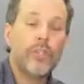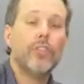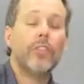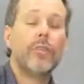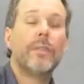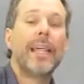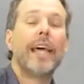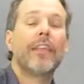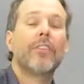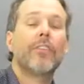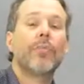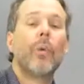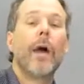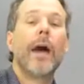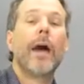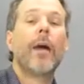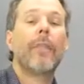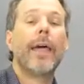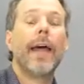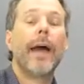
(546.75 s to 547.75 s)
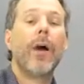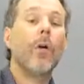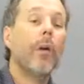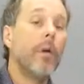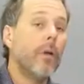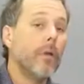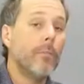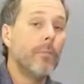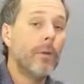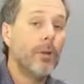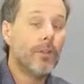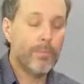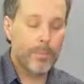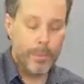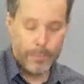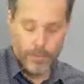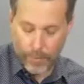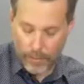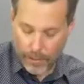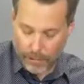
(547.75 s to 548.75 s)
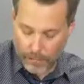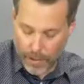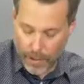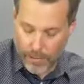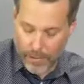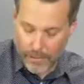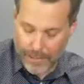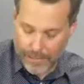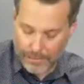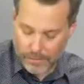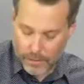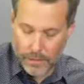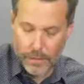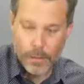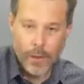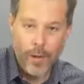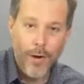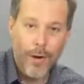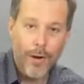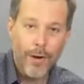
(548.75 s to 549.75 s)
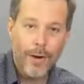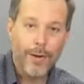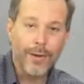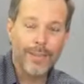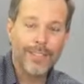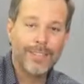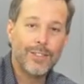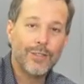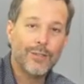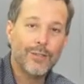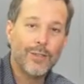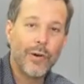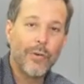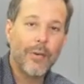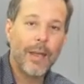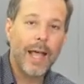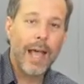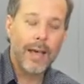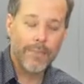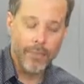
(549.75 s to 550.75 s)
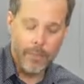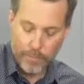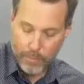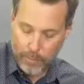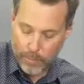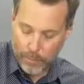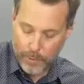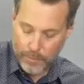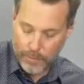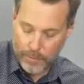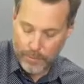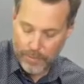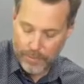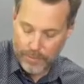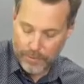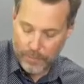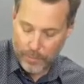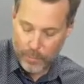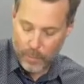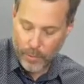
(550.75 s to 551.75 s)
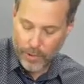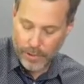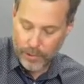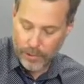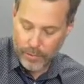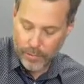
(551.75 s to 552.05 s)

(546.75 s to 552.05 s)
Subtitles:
do that as well. Now, most people will find that that's a little harder because you don't have a pivot point.